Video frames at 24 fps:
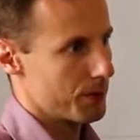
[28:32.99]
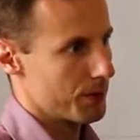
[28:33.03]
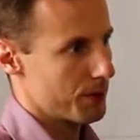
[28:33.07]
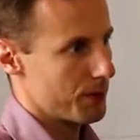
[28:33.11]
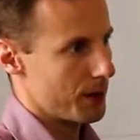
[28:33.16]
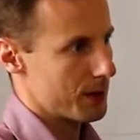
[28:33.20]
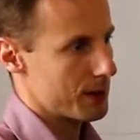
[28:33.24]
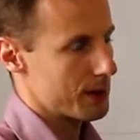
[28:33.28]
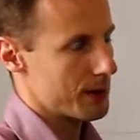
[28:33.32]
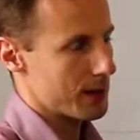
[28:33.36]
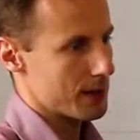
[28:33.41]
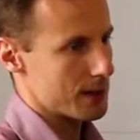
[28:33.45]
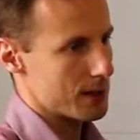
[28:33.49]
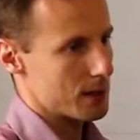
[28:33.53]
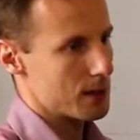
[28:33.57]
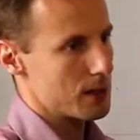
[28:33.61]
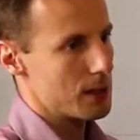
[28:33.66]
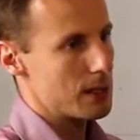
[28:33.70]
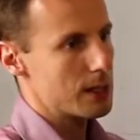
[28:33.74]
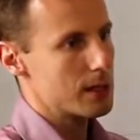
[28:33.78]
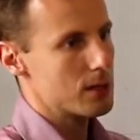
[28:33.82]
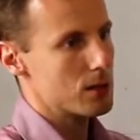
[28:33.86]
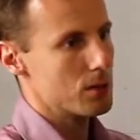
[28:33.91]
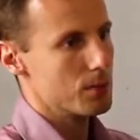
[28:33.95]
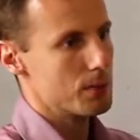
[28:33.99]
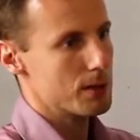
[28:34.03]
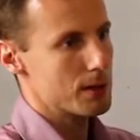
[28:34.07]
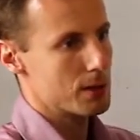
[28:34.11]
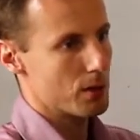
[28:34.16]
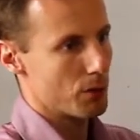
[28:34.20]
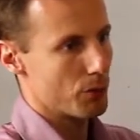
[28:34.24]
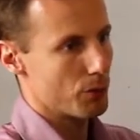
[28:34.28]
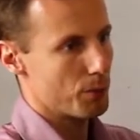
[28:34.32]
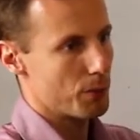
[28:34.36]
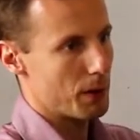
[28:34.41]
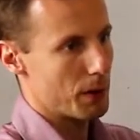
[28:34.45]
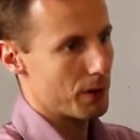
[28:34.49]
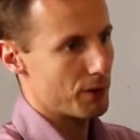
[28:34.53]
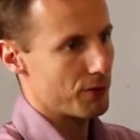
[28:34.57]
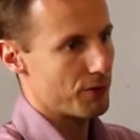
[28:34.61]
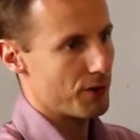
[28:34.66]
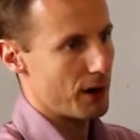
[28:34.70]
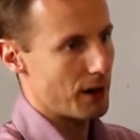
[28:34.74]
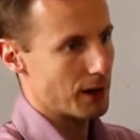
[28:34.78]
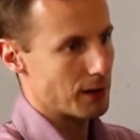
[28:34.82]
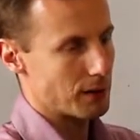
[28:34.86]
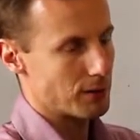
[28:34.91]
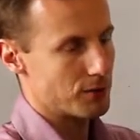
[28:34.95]
that doesn't need to be solved by
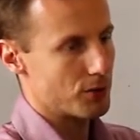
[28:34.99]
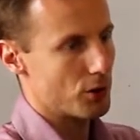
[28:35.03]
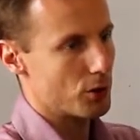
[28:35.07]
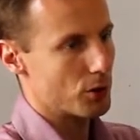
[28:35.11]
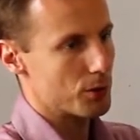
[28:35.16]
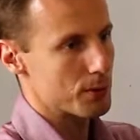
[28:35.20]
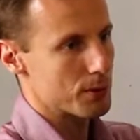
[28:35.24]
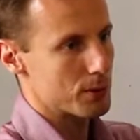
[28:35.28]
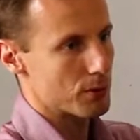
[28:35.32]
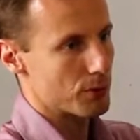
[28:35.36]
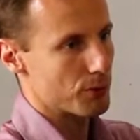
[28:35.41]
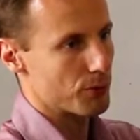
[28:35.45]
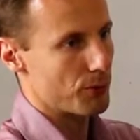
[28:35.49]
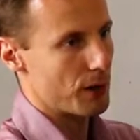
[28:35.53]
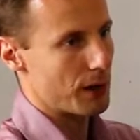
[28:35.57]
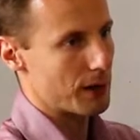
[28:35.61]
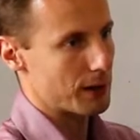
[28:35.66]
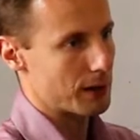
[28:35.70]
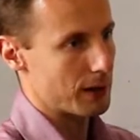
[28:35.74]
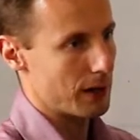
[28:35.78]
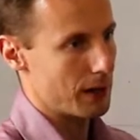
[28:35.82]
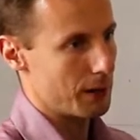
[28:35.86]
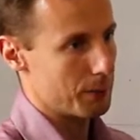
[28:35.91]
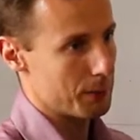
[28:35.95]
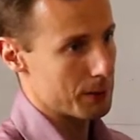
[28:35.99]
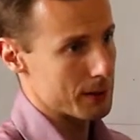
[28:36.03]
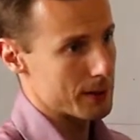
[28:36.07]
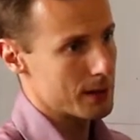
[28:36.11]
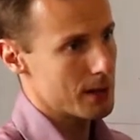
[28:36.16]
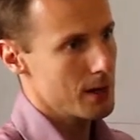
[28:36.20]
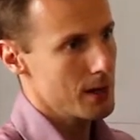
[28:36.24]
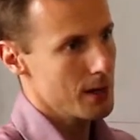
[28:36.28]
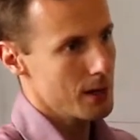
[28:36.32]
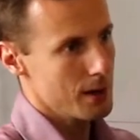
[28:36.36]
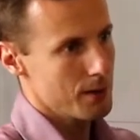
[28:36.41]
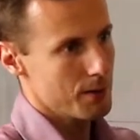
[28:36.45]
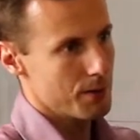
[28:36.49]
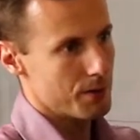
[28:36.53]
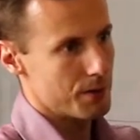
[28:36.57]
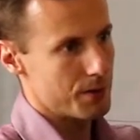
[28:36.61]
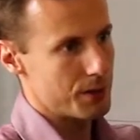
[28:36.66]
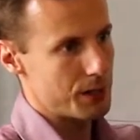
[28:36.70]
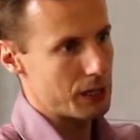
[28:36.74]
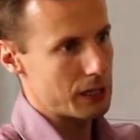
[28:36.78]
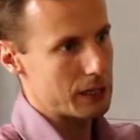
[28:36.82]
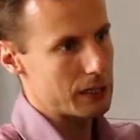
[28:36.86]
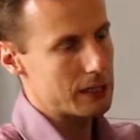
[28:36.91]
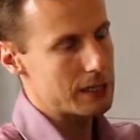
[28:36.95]
finite volumes or finite elements.
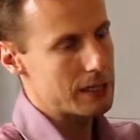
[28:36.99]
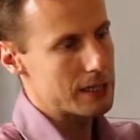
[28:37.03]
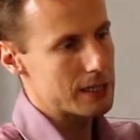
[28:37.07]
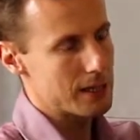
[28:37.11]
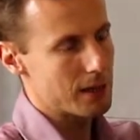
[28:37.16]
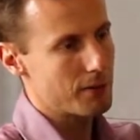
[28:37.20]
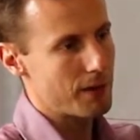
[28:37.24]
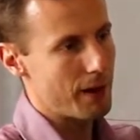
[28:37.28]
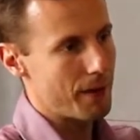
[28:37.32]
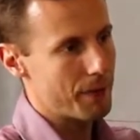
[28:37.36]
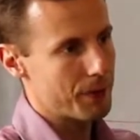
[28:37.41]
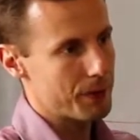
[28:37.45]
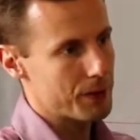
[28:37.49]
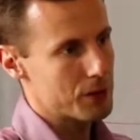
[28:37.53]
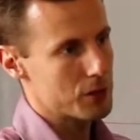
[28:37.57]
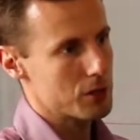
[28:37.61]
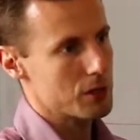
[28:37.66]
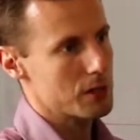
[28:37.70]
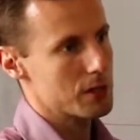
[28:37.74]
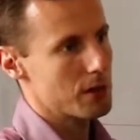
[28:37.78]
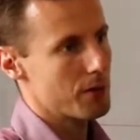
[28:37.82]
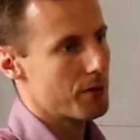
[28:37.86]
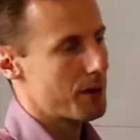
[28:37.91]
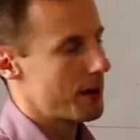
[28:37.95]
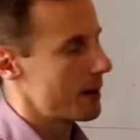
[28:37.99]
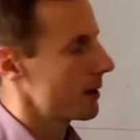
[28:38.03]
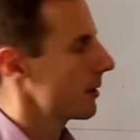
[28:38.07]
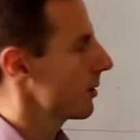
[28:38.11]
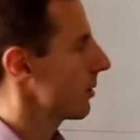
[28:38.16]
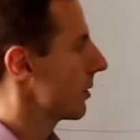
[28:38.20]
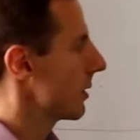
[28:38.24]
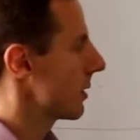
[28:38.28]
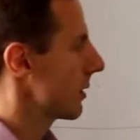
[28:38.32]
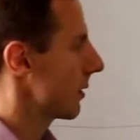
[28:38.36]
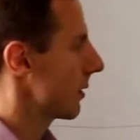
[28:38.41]
The disadvantage is that